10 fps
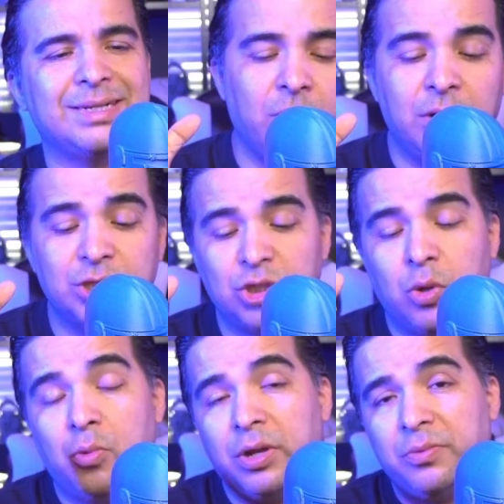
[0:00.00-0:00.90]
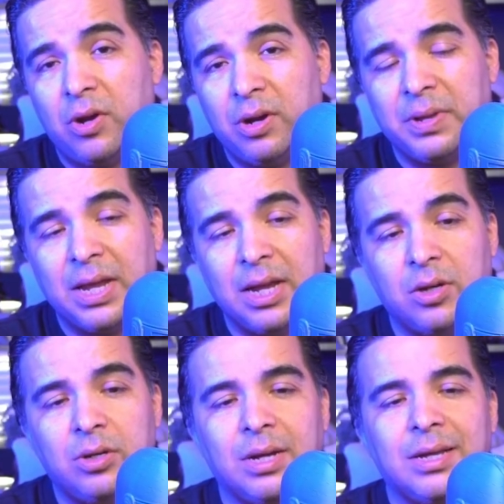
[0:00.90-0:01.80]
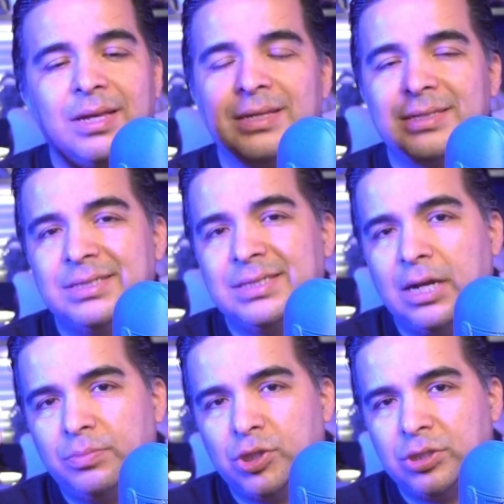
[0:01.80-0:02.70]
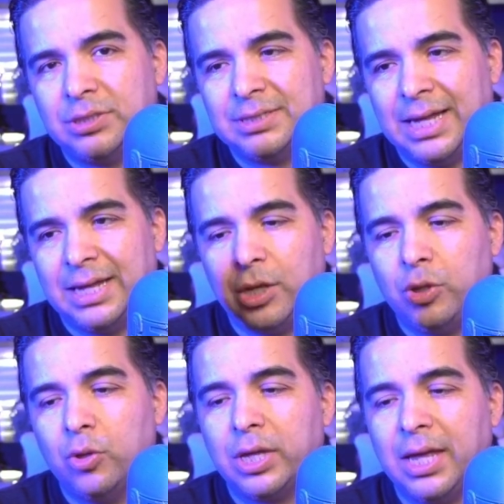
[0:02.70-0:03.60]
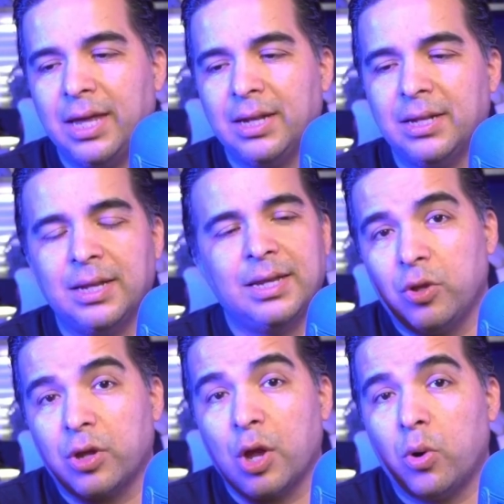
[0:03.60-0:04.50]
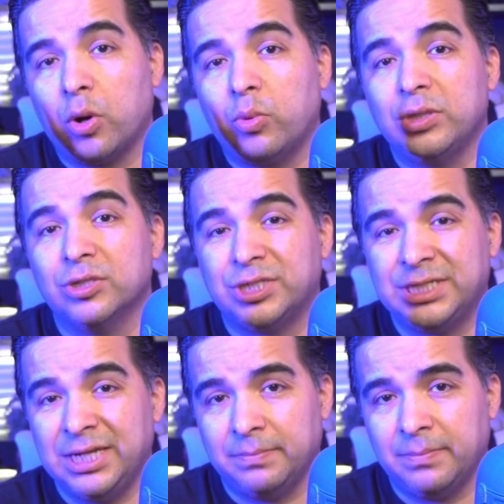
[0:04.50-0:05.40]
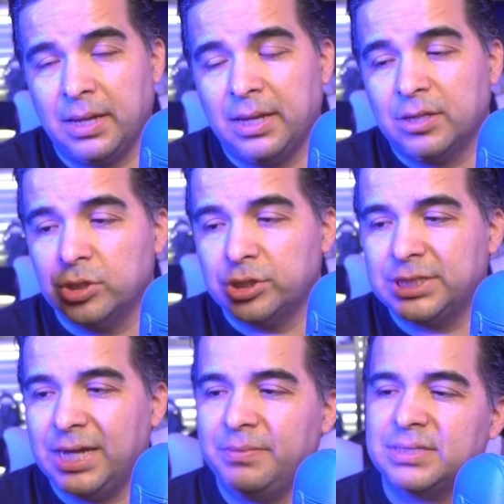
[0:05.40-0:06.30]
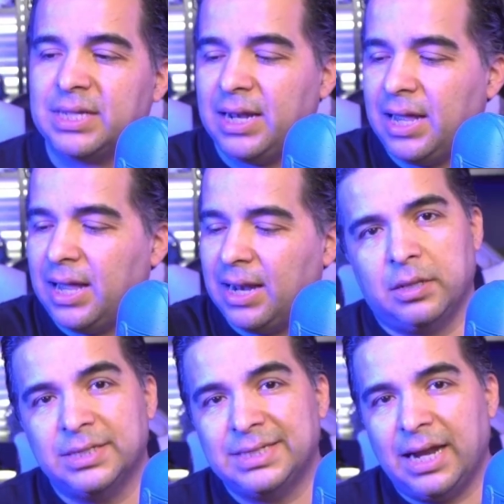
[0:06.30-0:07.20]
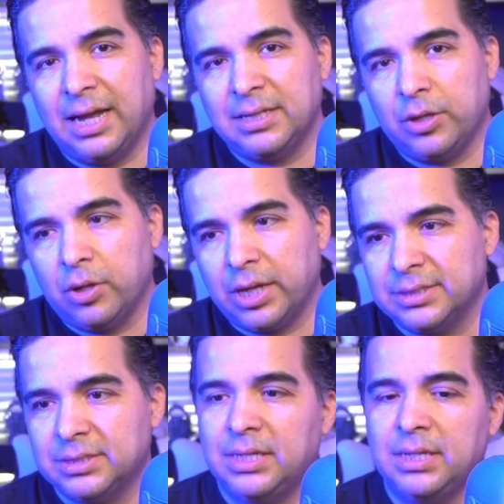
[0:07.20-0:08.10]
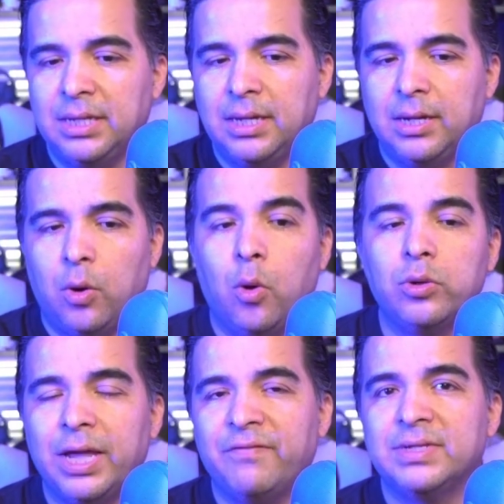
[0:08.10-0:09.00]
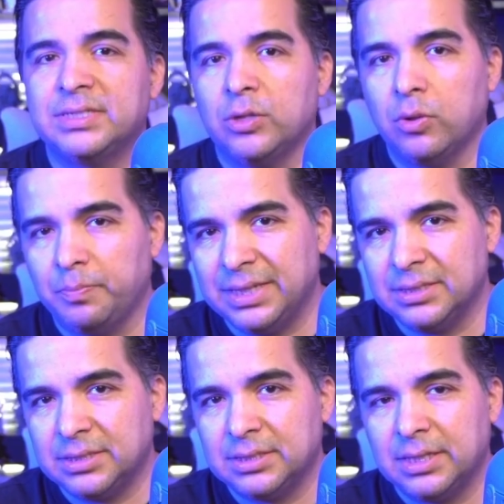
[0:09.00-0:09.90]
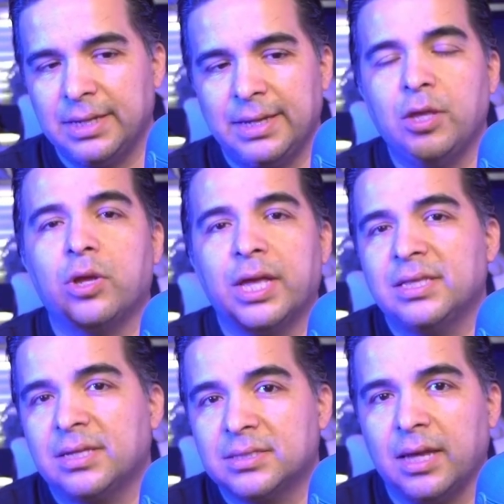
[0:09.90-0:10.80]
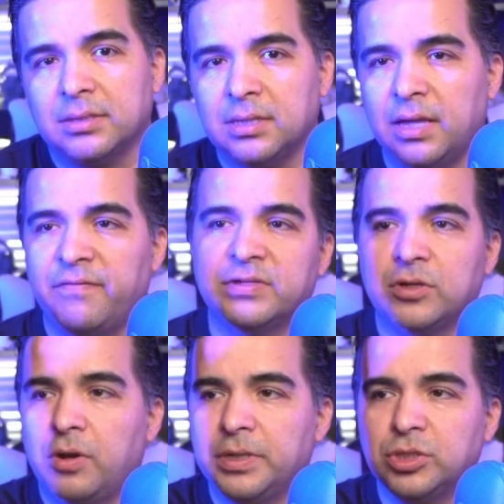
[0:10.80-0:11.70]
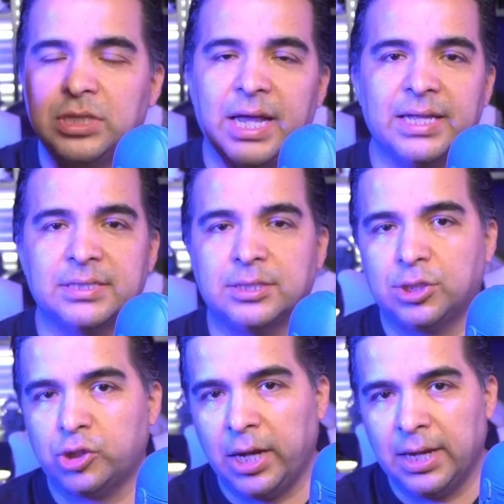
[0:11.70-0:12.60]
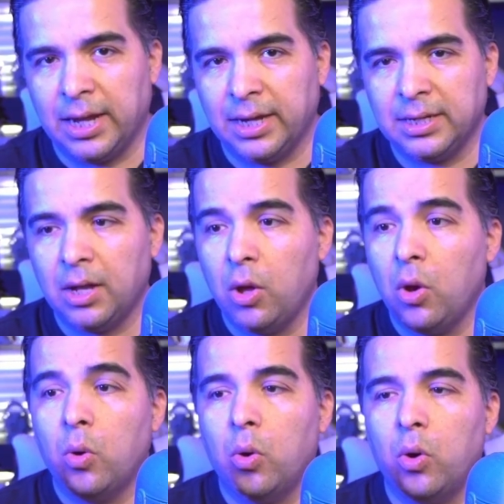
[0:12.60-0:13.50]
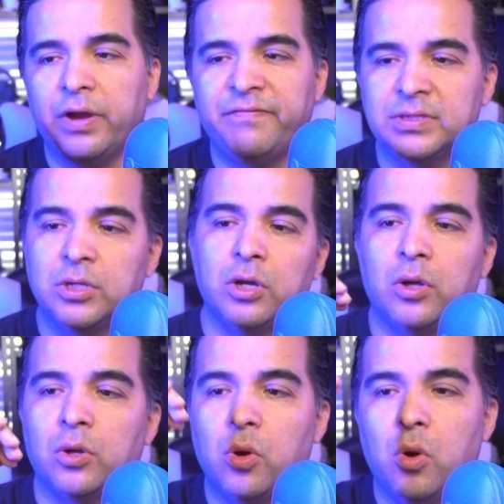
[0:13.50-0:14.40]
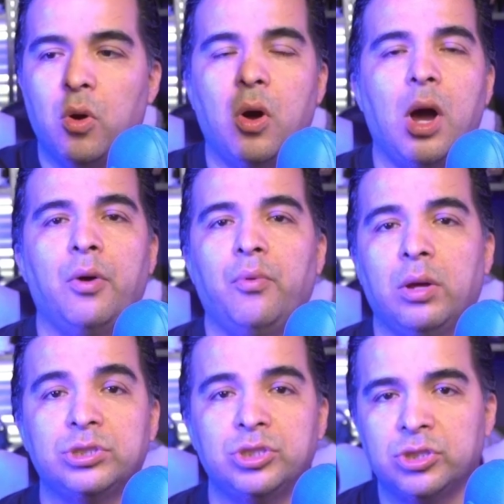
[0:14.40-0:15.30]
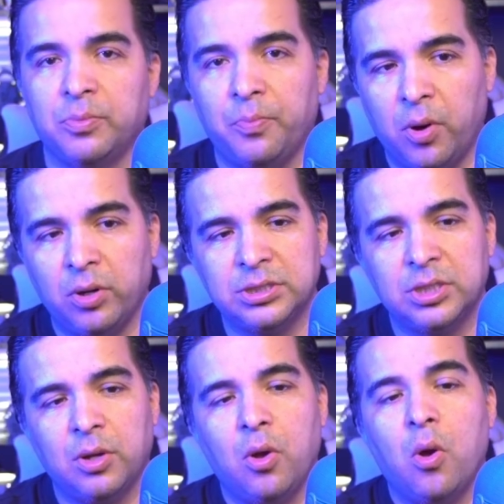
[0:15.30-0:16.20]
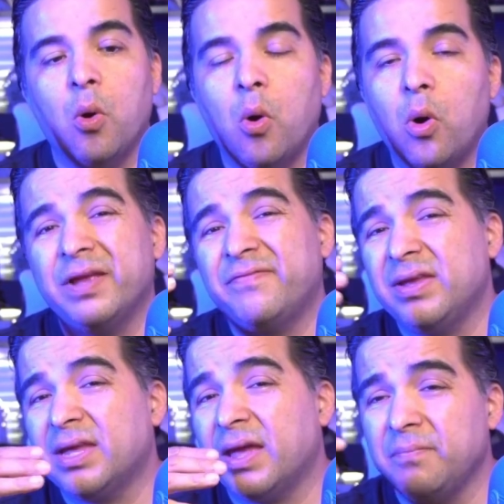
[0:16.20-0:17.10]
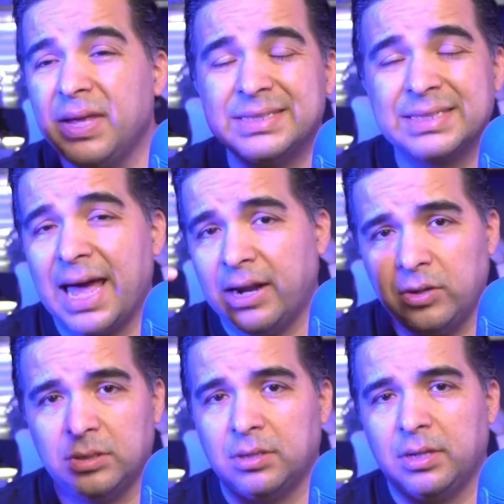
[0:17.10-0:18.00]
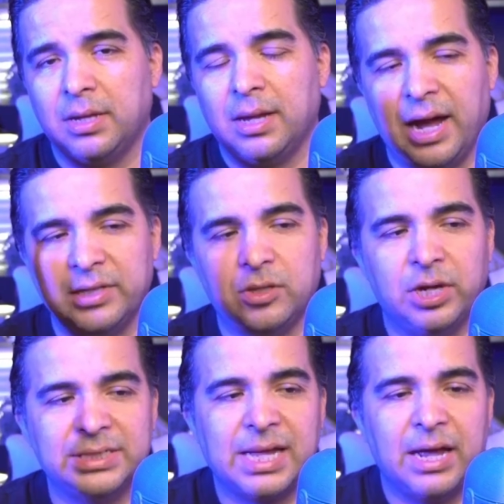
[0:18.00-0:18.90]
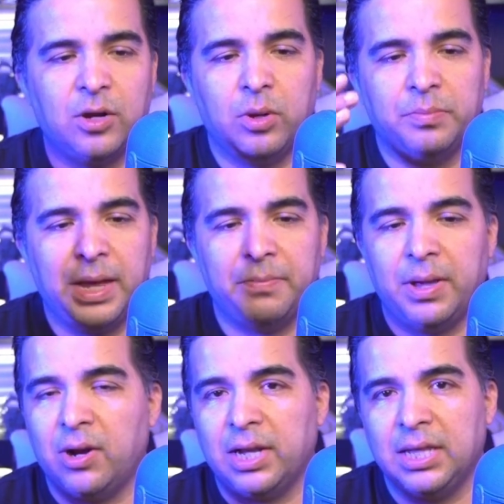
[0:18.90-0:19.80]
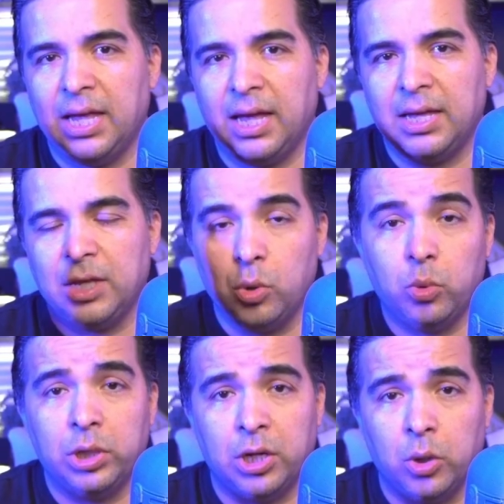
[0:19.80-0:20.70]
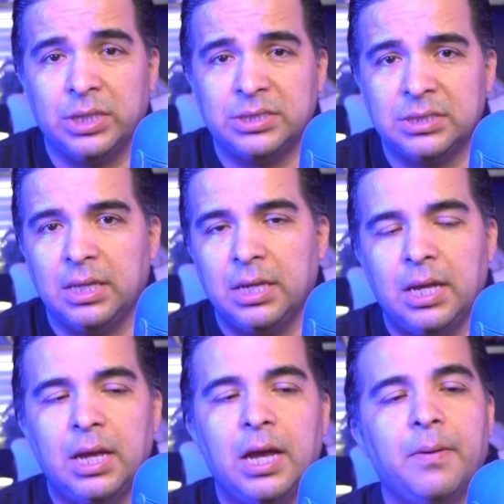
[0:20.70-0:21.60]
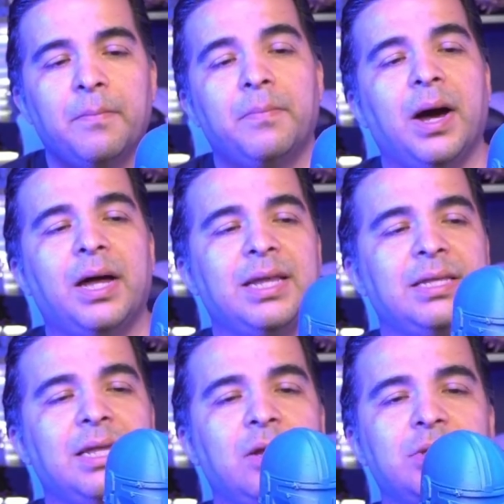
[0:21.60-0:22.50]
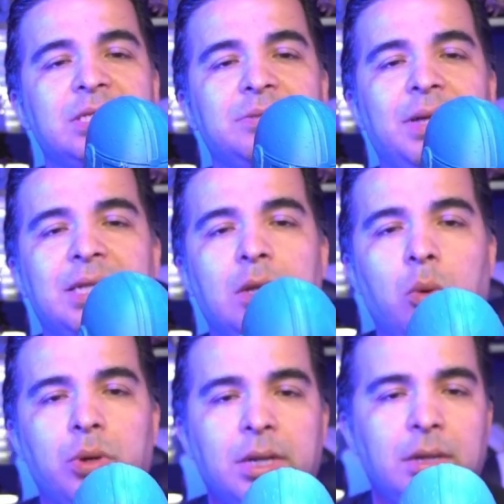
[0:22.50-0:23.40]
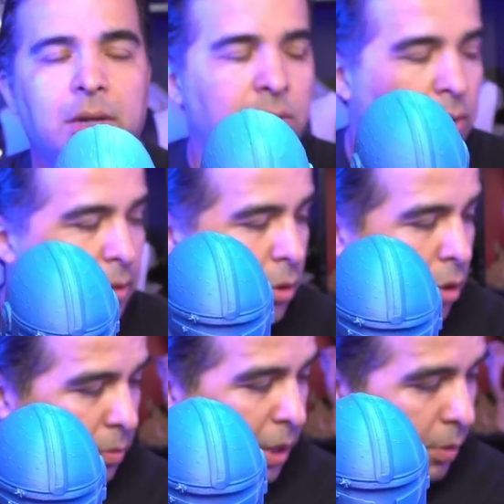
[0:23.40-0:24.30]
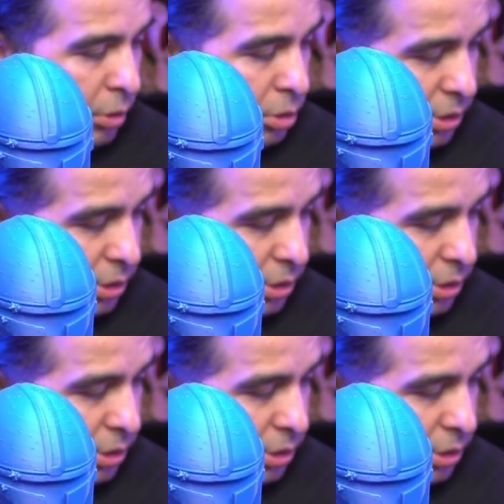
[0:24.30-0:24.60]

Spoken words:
want to show more if you're a beginner, there's an option that you can work with the seam. The seam is gonna there's a line that you can see on every single piece, and you can dictate if it's gonna be just like a straight line, or if it's gonna go around certain parts, or if it can be a scatter. I thought a scatter would be a better idea and you wouldn't notice, but I did it with this Mandalorian. I don't know if you're gonna be able to